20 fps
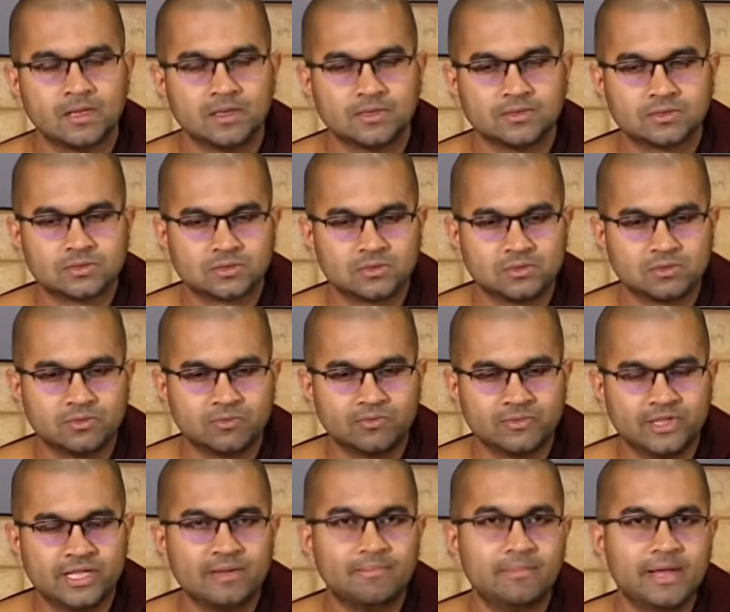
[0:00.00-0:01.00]
So
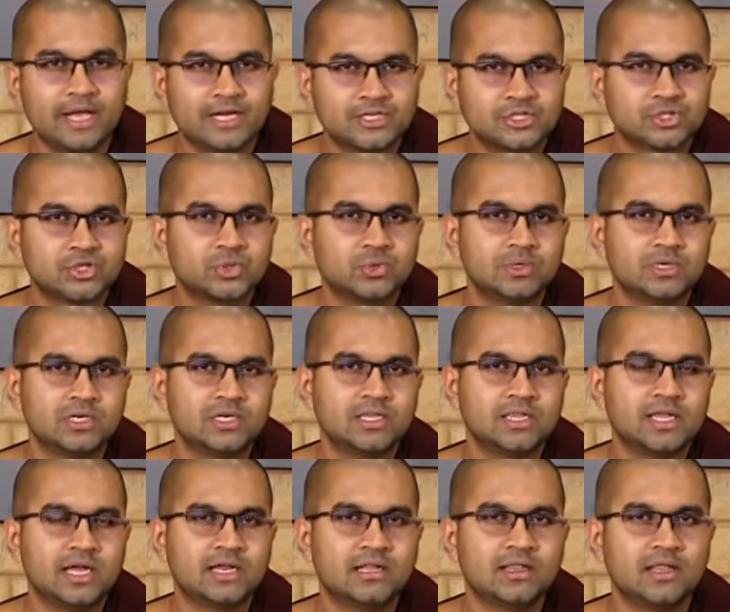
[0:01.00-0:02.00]
they make sure
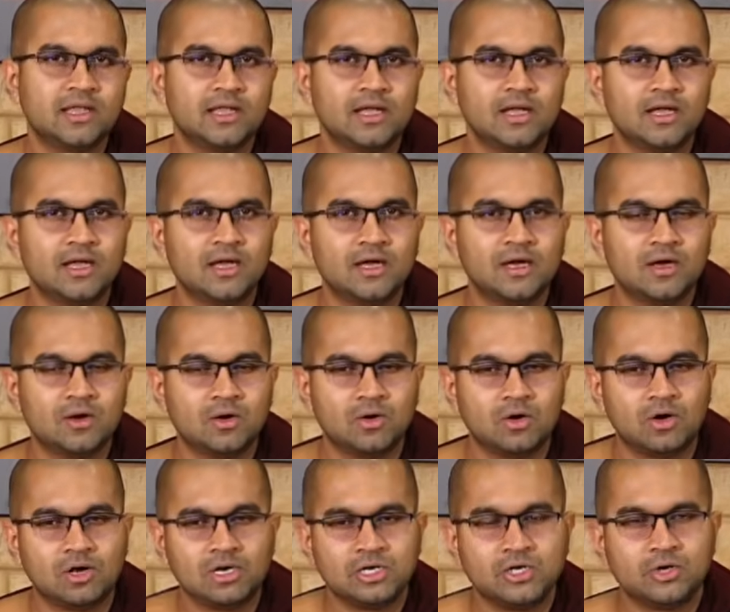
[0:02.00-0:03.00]
that
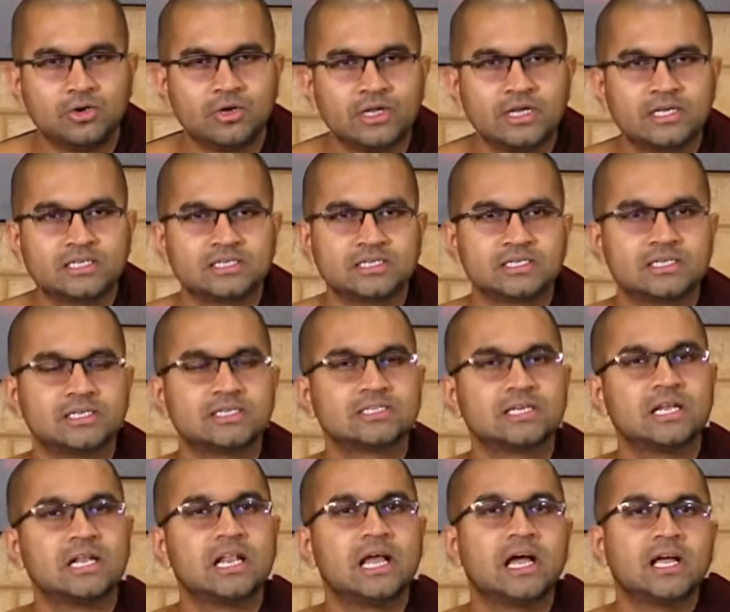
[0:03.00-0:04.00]
all donation is
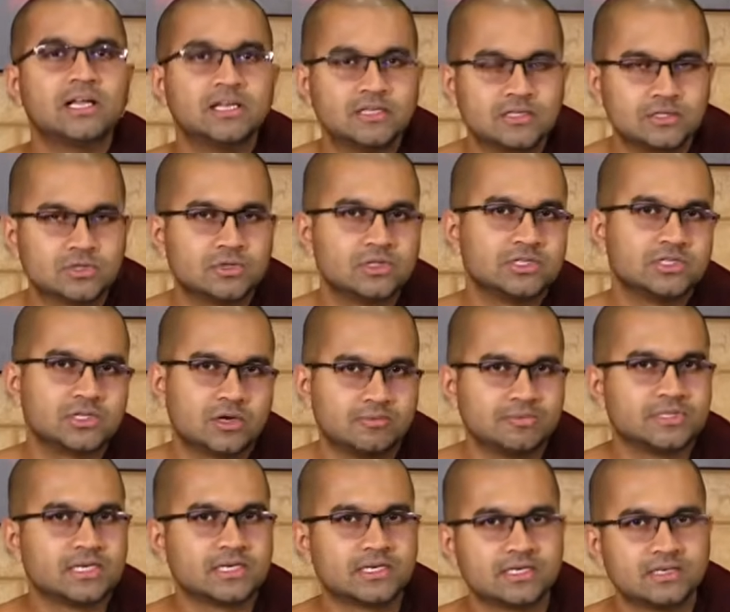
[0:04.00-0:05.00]
aligned to this
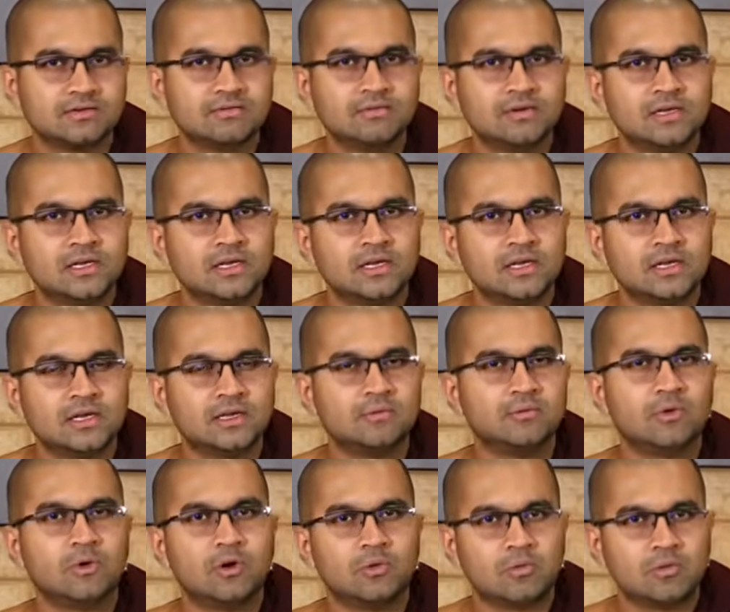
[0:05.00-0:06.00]
objective in
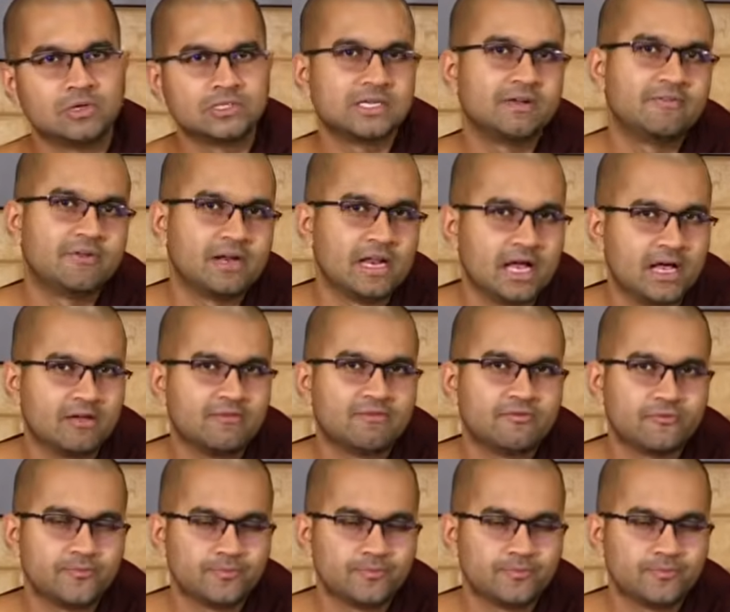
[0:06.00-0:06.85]
almost every life.